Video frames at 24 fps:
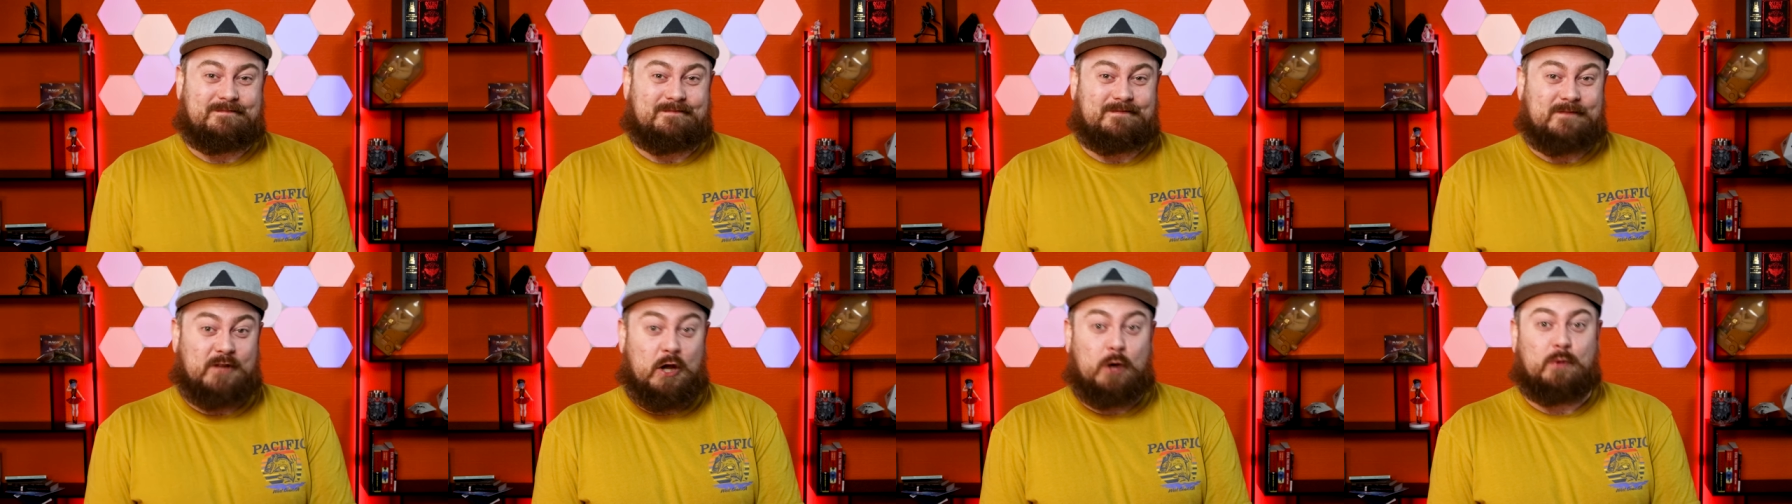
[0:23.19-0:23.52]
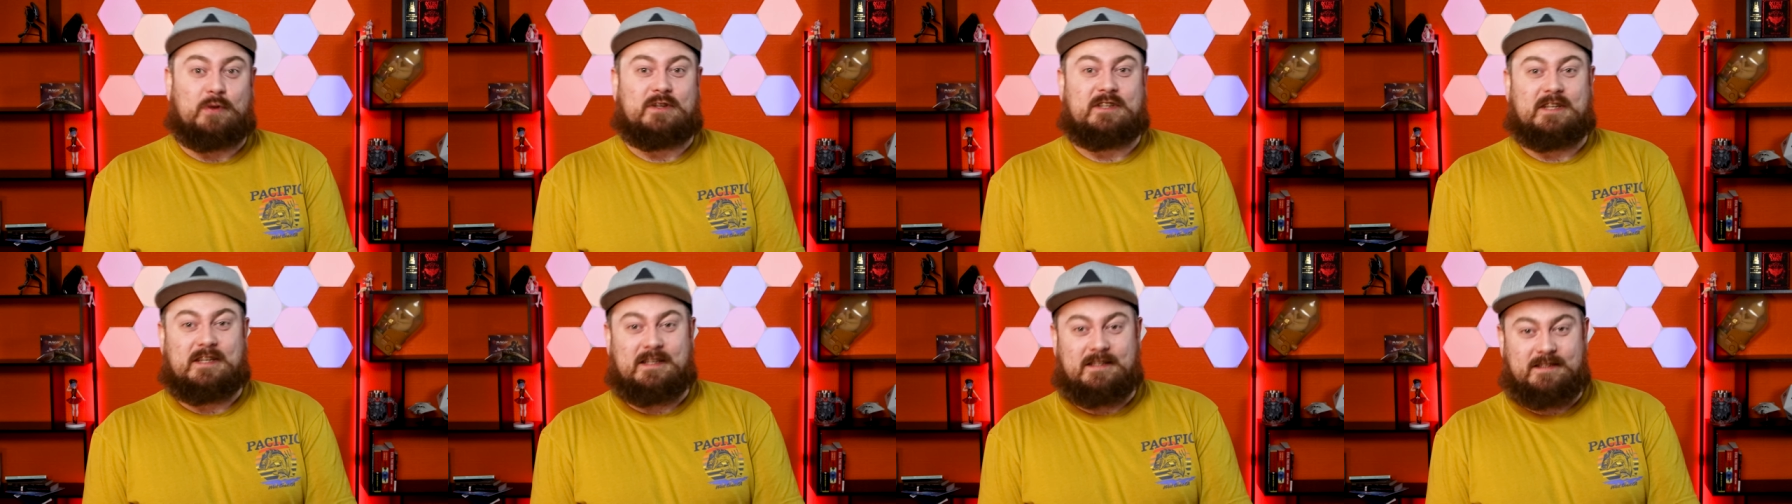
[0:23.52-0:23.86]

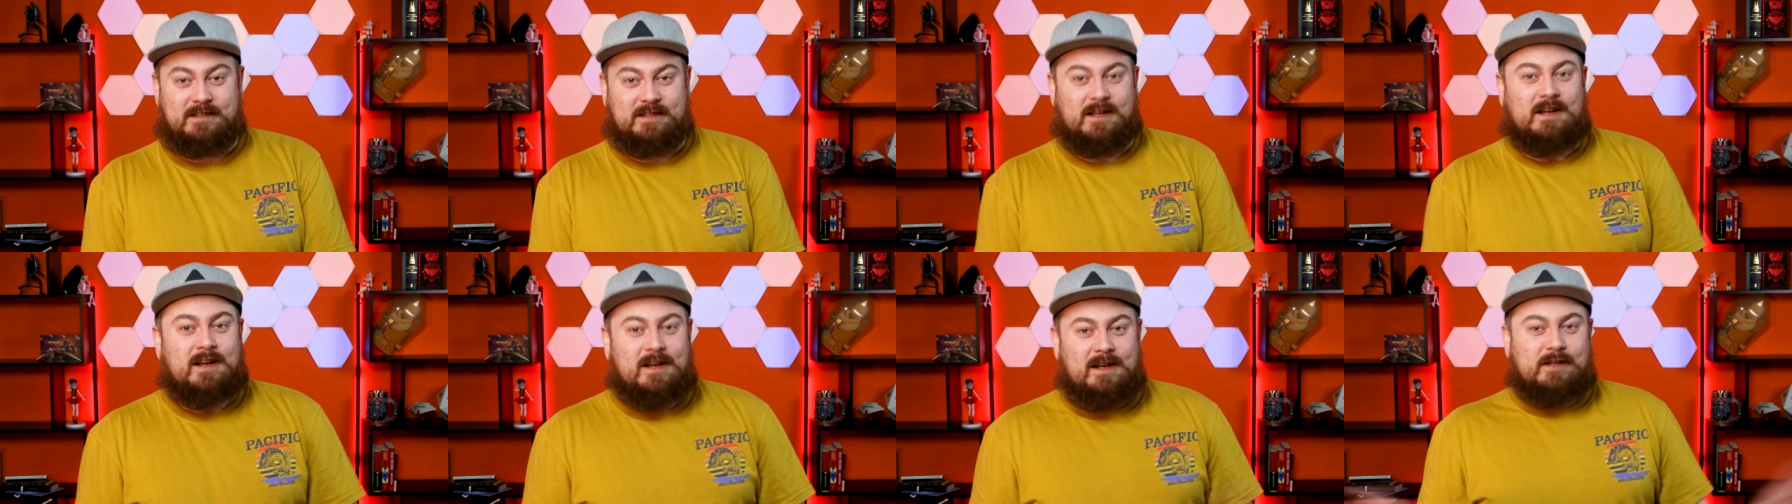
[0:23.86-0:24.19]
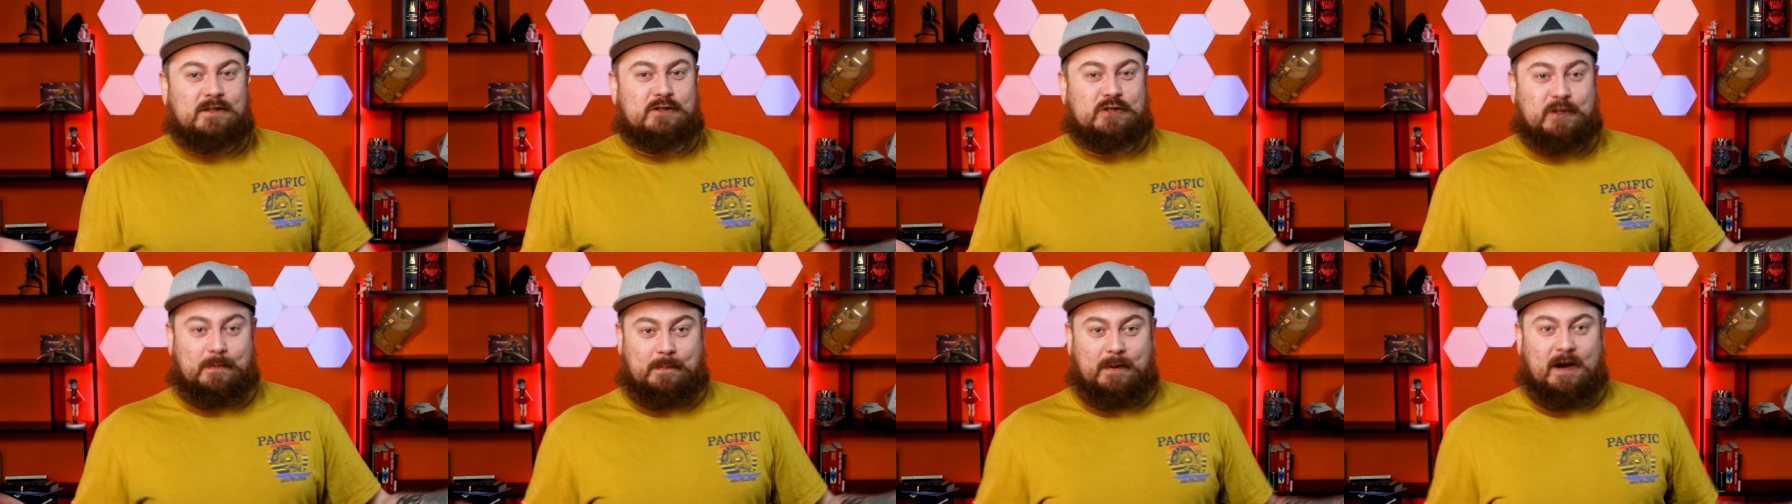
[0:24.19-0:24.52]
Nowadays,
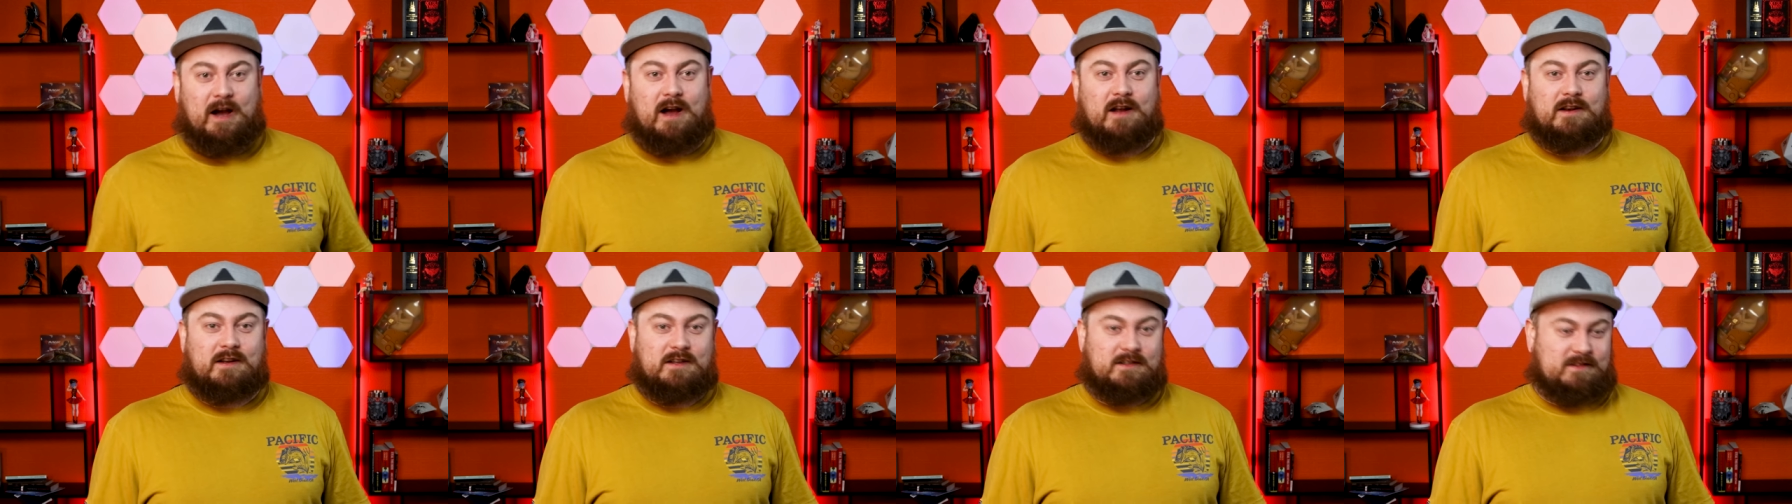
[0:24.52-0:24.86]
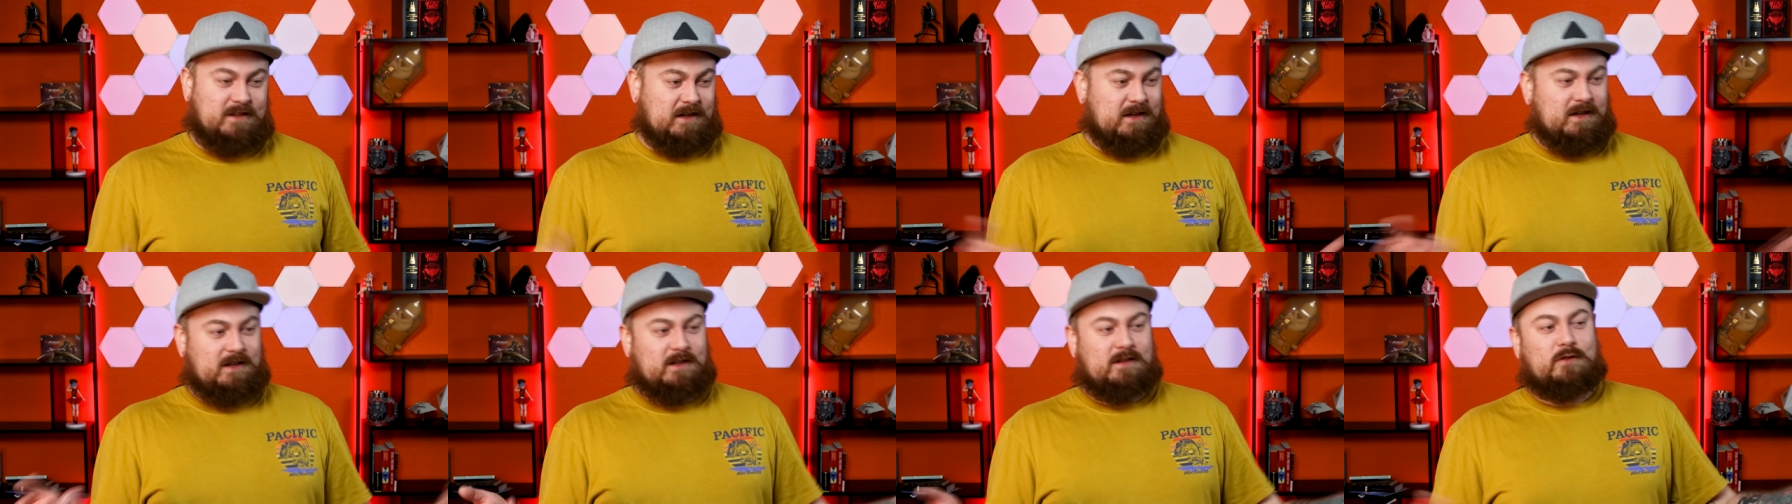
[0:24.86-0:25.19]
Japan is
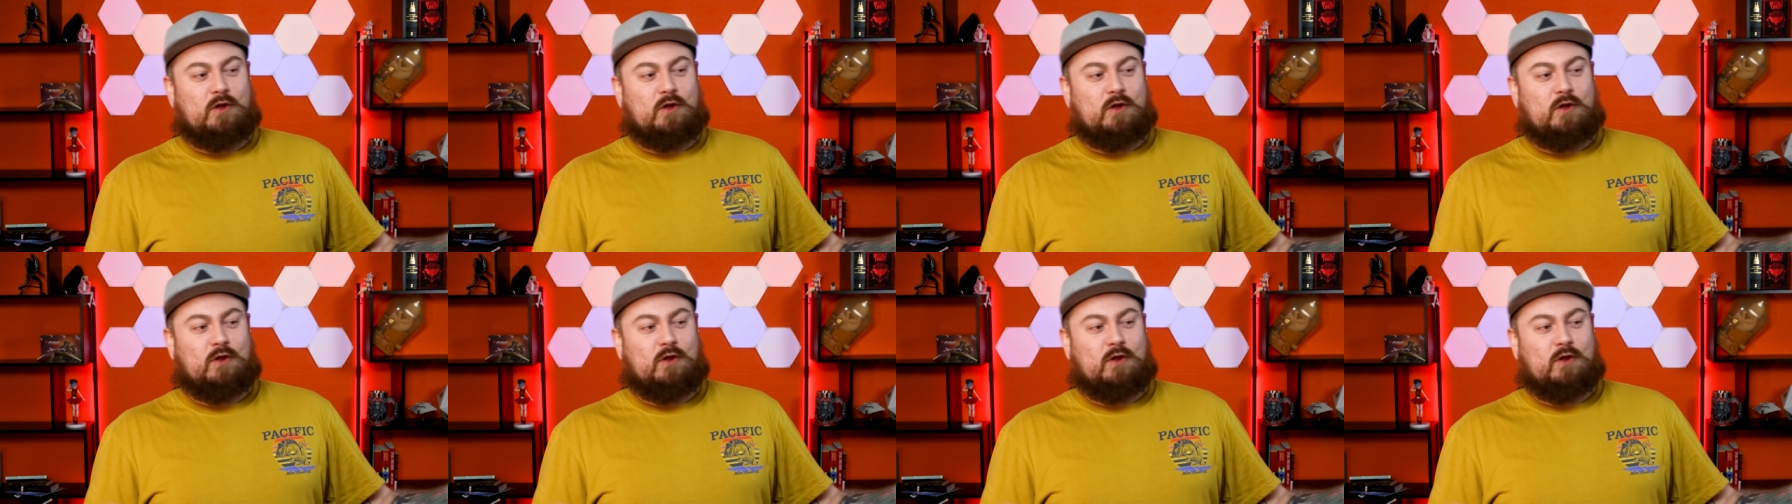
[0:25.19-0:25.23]
a